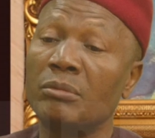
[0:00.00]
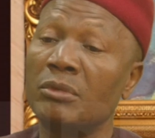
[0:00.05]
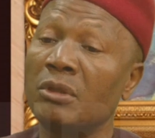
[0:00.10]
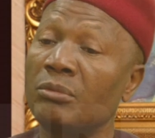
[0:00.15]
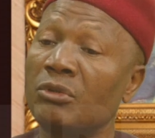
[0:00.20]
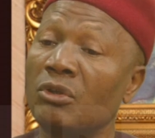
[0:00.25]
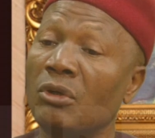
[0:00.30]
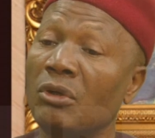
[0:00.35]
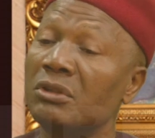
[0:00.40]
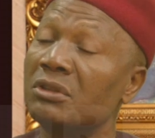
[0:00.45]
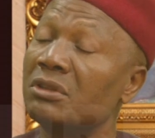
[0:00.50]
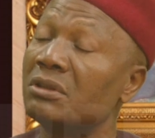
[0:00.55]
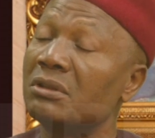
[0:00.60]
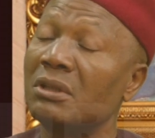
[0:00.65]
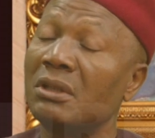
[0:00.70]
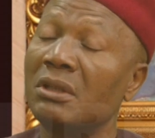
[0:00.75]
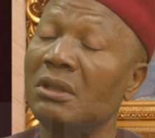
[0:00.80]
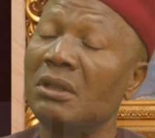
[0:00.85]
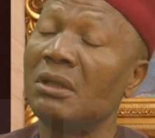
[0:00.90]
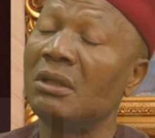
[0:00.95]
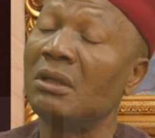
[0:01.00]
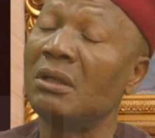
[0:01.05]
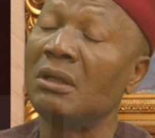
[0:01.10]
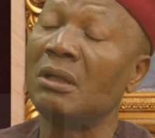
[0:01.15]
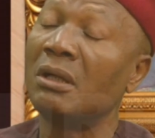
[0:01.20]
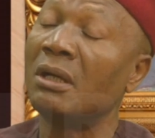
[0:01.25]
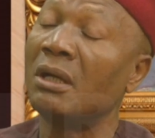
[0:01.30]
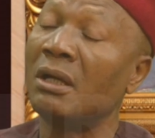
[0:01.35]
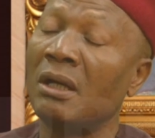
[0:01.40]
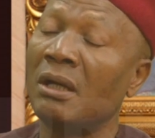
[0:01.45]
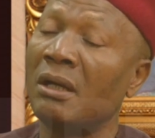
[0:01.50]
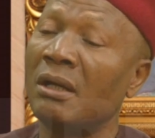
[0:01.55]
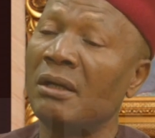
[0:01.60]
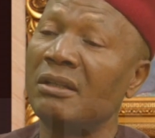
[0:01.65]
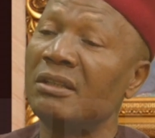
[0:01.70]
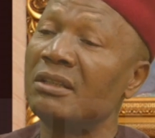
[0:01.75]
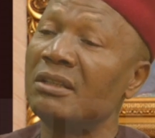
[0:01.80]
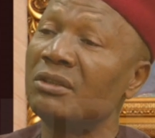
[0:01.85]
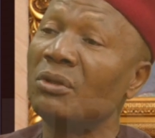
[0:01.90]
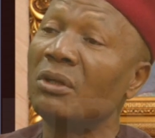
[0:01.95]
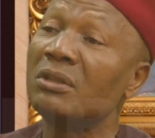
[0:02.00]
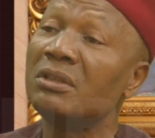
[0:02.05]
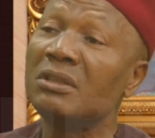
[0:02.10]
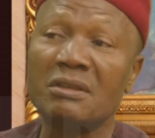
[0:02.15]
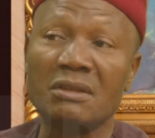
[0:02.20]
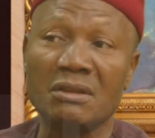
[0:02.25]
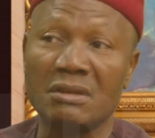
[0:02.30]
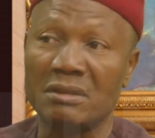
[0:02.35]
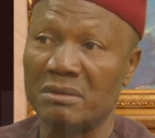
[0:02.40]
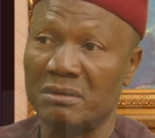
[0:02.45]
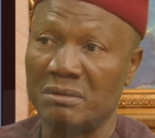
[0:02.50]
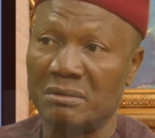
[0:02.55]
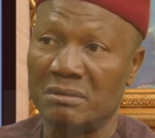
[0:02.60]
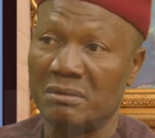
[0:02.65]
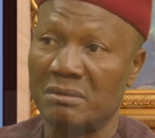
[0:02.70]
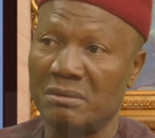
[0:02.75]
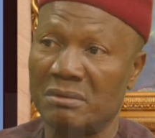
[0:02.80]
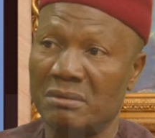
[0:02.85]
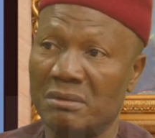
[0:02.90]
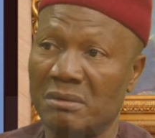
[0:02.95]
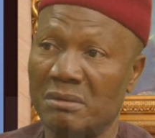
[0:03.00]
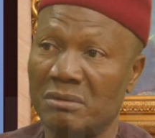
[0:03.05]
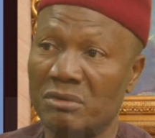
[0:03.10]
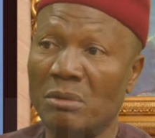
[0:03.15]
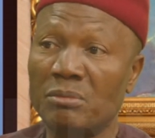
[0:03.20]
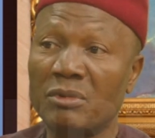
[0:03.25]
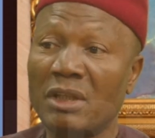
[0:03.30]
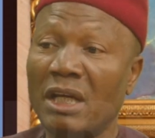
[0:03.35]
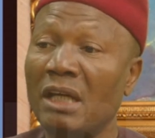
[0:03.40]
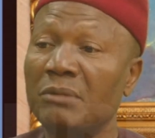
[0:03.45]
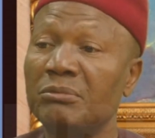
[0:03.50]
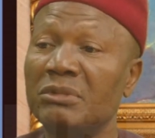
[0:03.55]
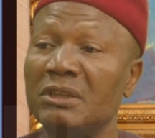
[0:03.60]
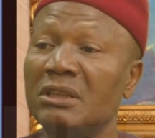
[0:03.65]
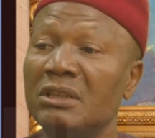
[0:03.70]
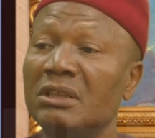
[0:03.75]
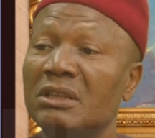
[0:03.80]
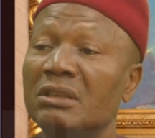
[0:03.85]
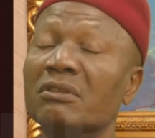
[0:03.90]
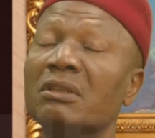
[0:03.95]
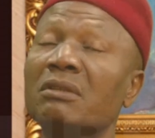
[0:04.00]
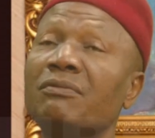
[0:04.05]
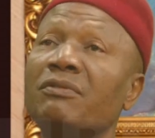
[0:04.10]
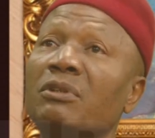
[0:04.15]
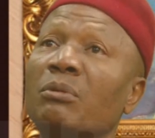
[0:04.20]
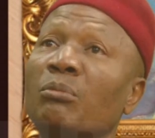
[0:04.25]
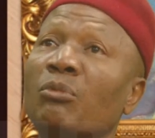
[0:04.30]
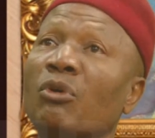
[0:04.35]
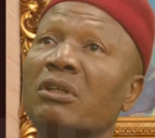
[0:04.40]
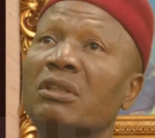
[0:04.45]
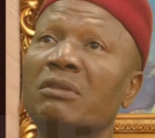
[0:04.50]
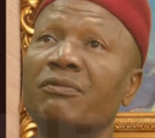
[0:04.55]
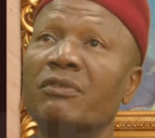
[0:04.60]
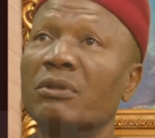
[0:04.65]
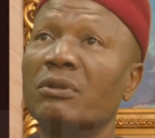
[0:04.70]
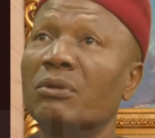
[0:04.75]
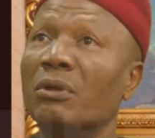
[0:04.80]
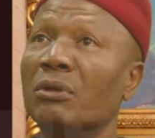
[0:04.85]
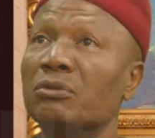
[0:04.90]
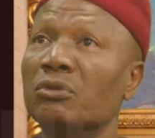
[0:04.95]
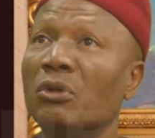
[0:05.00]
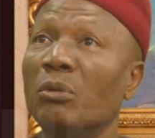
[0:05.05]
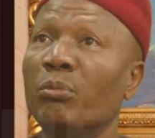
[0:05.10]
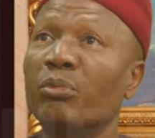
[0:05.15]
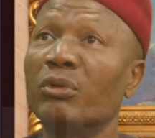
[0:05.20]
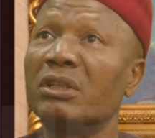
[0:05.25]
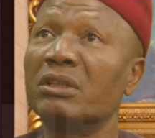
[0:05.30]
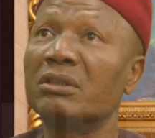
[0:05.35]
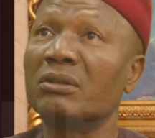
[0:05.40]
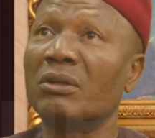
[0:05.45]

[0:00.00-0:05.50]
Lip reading: because it's not easy. Sometimes it is even more difficult to operate